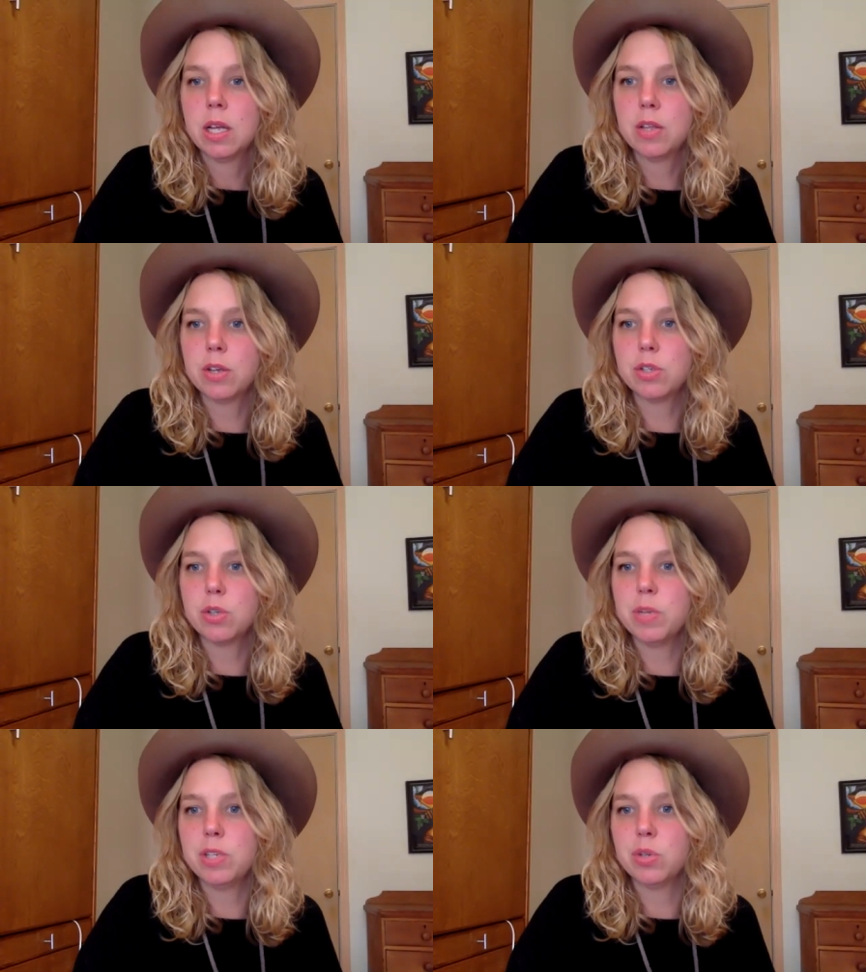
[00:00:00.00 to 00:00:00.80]
There are so
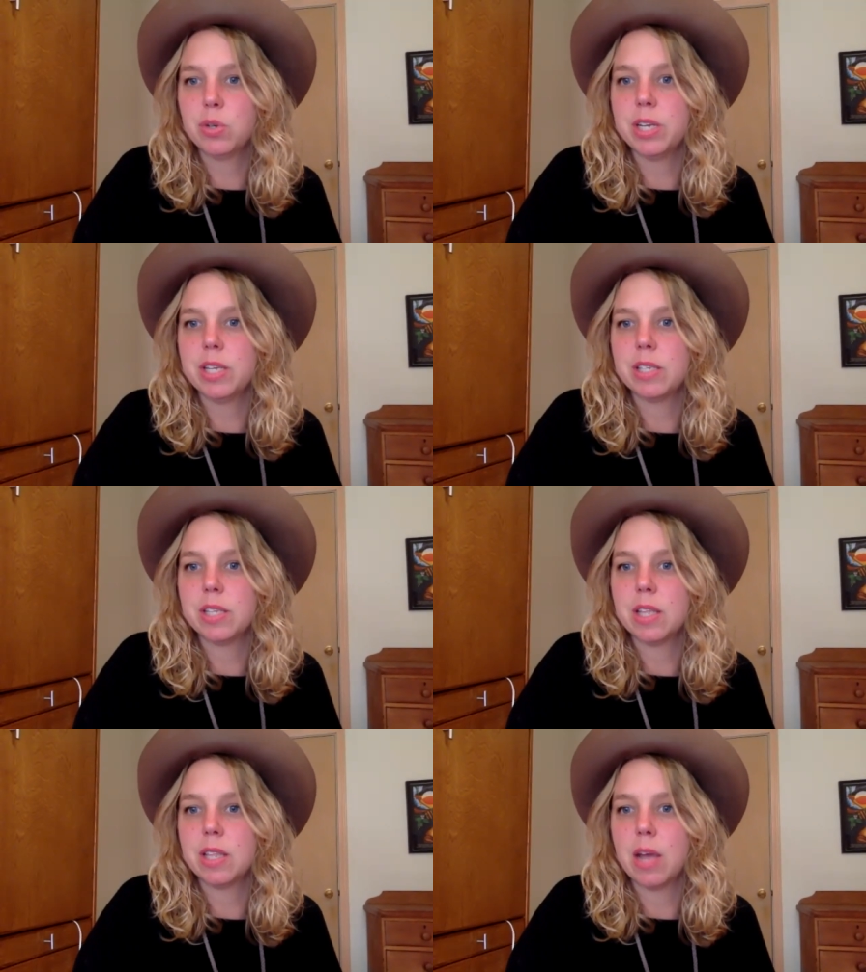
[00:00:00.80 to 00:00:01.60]
many stories
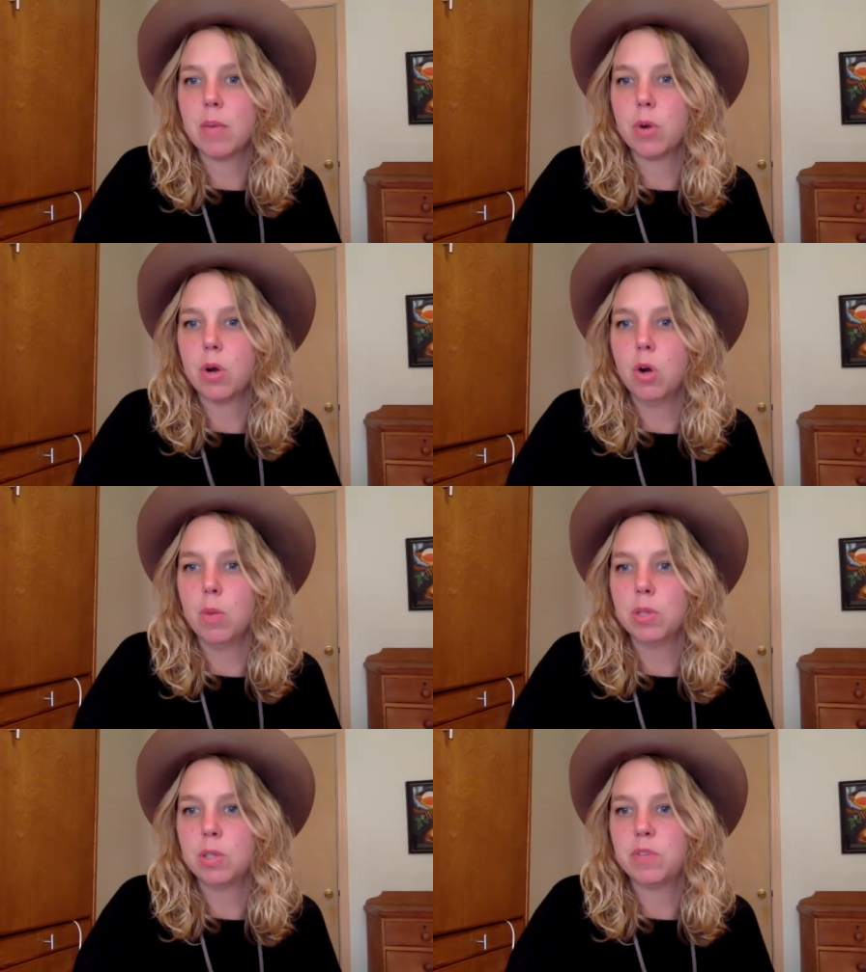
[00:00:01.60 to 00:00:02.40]
that were
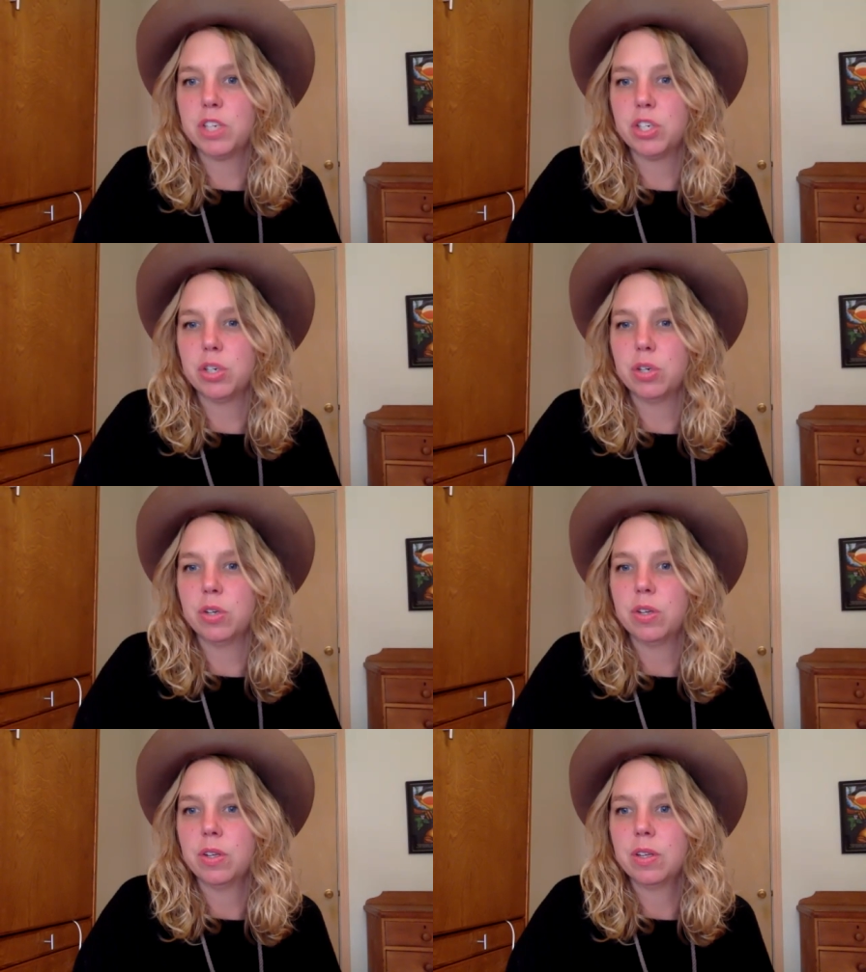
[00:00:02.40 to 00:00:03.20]
almost
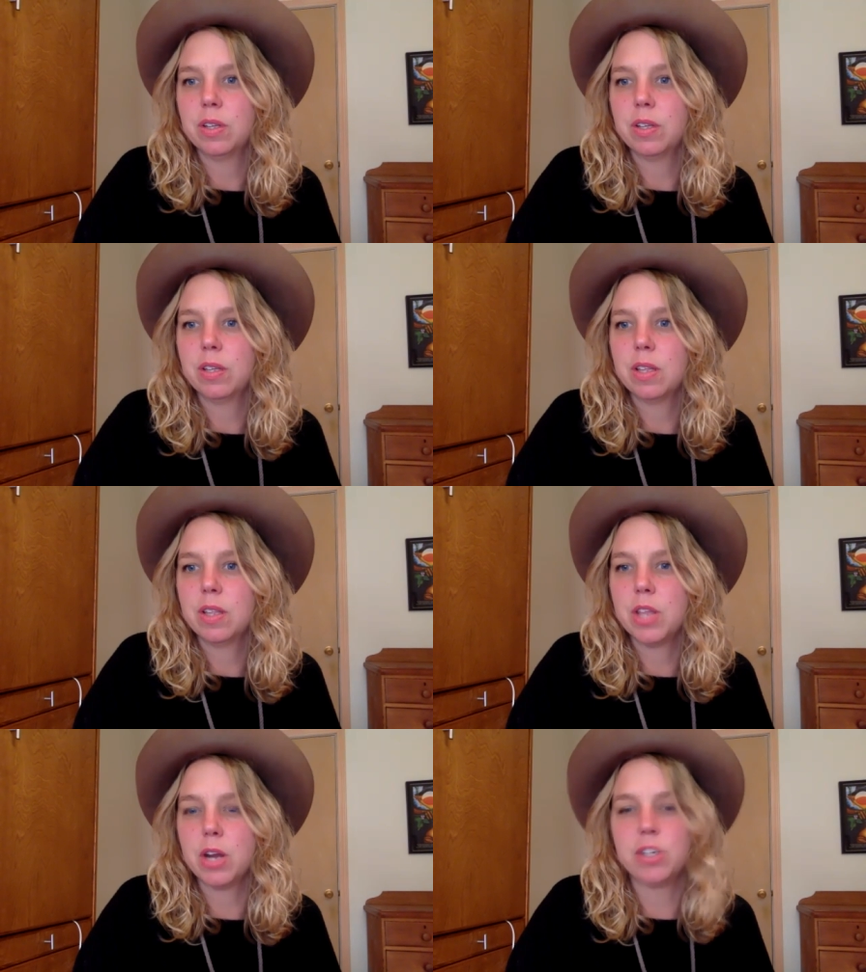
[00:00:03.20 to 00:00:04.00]
fictional,
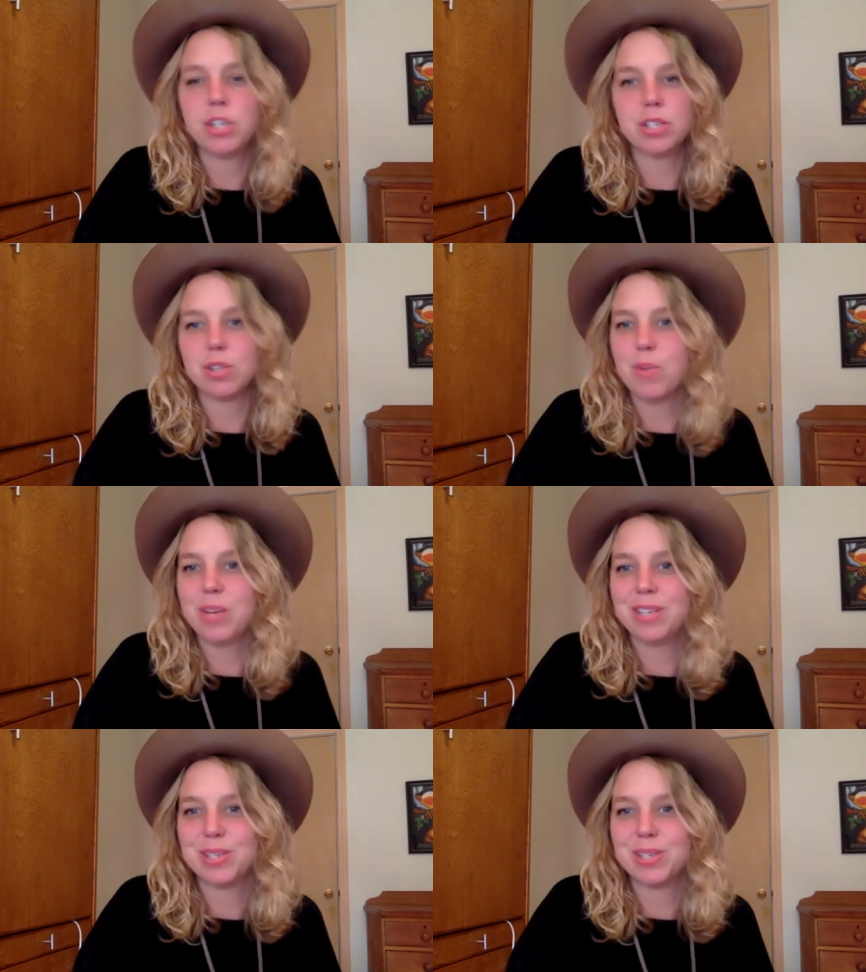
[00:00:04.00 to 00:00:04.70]
there are just so many